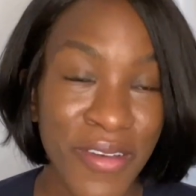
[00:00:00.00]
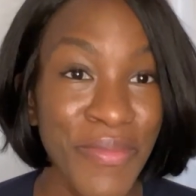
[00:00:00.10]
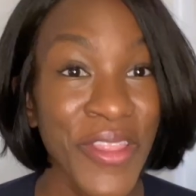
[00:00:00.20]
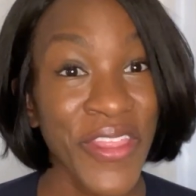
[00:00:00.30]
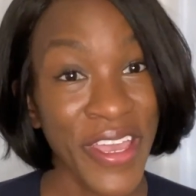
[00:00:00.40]

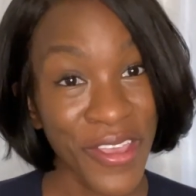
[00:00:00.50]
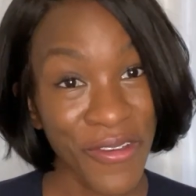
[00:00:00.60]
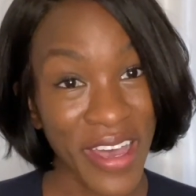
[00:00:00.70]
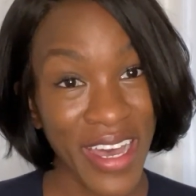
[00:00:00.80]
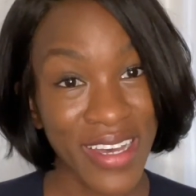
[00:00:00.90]
But thank you
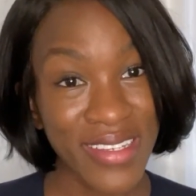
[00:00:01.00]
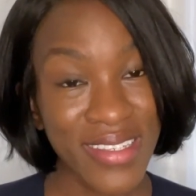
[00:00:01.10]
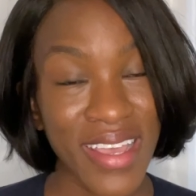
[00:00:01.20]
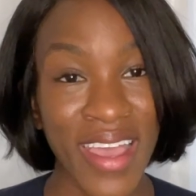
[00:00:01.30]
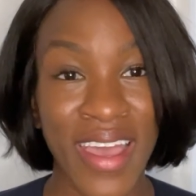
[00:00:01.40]
guys.
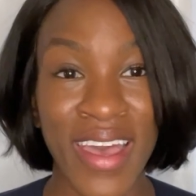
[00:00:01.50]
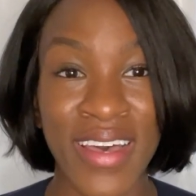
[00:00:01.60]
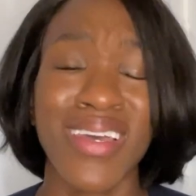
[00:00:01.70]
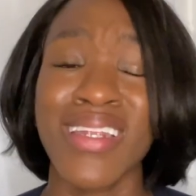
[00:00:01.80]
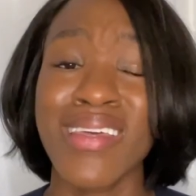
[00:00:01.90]
And
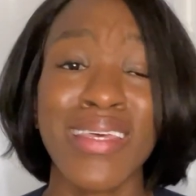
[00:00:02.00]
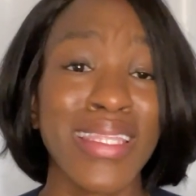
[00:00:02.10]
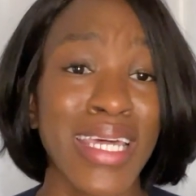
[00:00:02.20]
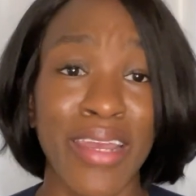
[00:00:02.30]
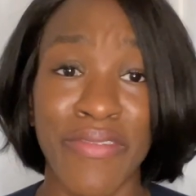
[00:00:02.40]
anything
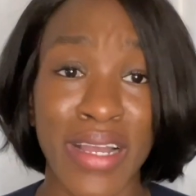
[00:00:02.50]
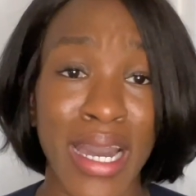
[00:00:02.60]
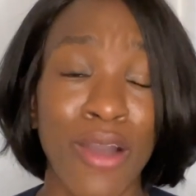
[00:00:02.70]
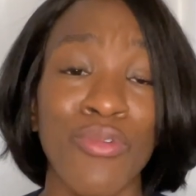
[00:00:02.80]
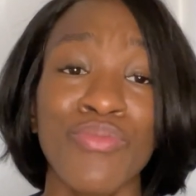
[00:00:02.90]
that I
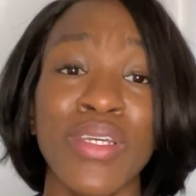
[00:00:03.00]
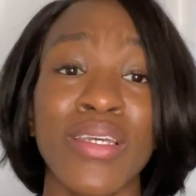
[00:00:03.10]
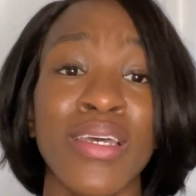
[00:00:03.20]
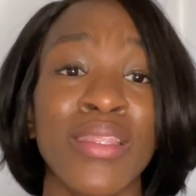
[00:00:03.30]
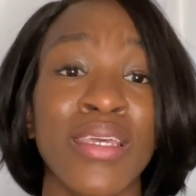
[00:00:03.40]
forgot will be
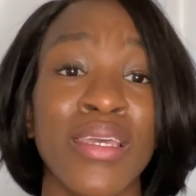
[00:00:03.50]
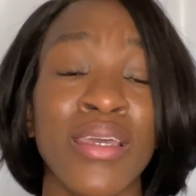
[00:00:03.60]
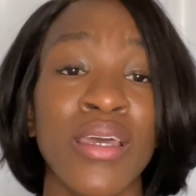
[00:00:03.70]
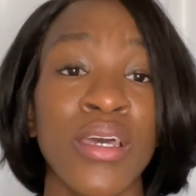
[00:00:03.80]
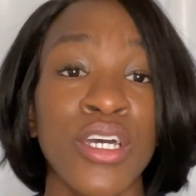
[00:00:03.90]
in the
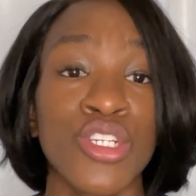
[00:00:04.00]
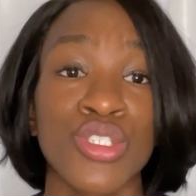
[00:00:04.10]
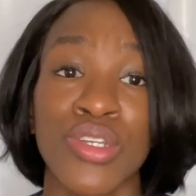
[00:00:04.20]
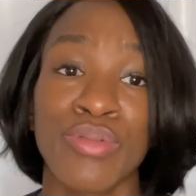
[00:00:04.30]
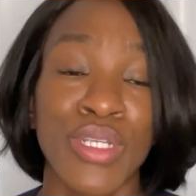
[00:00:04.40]

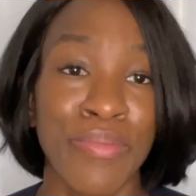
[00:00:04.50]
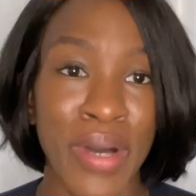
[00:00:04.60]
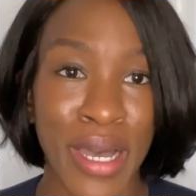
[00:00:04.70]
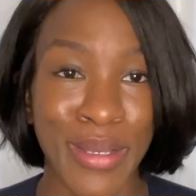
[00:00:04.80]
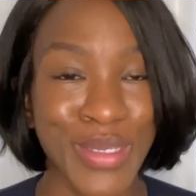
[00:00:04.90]
description
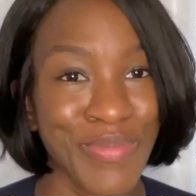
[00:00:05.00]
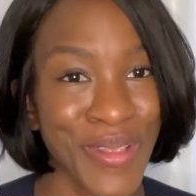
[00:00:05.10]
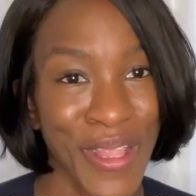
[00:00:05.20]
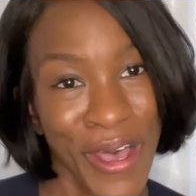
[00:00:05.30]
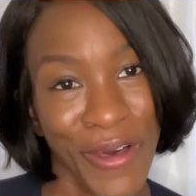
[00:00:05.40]
box
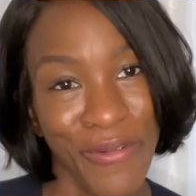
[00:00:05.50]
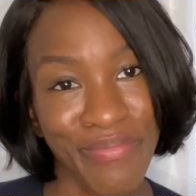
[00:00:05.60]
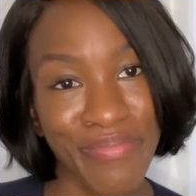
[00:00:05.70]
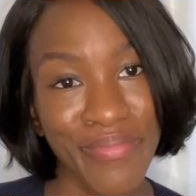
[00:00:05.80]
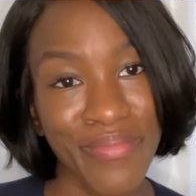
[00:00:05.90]
below.
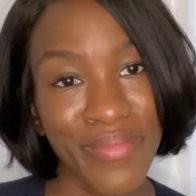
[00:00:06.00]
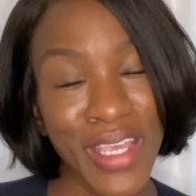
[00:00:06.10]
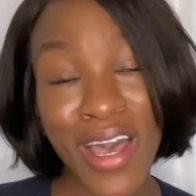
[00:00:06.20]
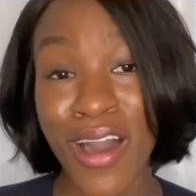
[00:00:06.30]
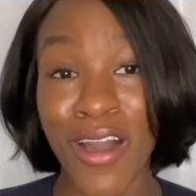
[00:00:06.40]

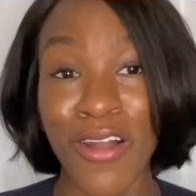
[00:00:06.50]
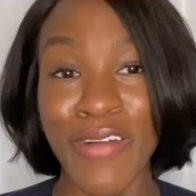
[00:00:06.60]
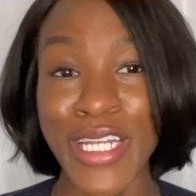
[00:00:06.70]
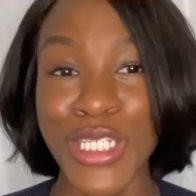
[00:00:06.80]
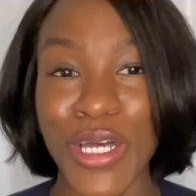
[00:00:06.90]
All
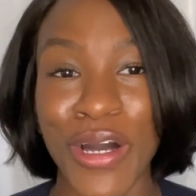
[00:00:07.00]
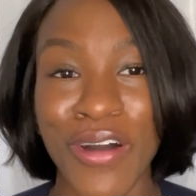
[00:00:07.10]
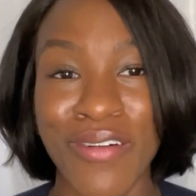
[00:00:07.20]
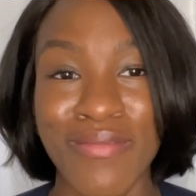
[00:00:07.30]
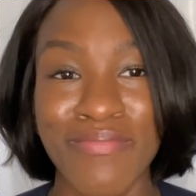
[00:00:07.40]
right,
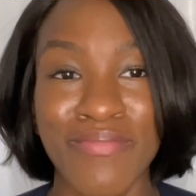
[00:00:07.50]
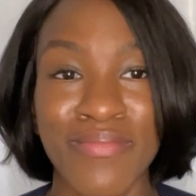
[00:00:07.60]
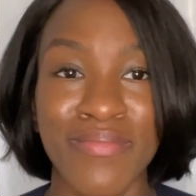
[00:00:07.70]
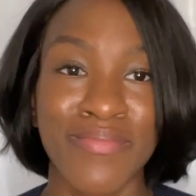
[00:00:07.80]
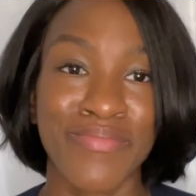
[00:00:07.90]
y'all.
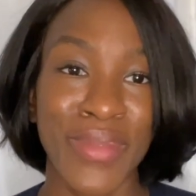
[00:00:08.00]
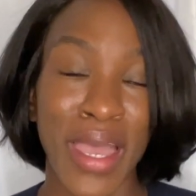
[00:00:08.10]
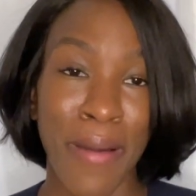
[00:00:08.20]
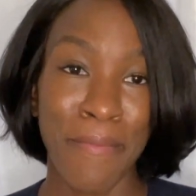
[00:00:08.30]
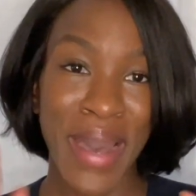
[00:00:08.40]

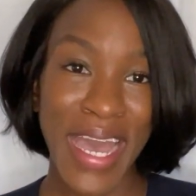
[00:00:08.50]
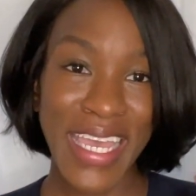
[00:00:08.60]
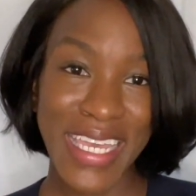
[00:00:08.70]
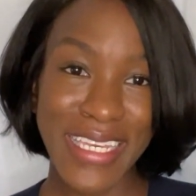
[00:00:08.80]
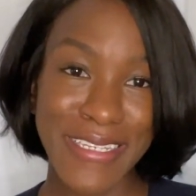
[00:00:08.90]

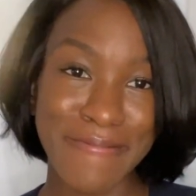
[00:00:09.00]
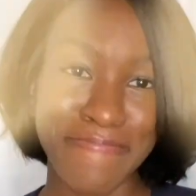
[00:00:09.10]
Bye.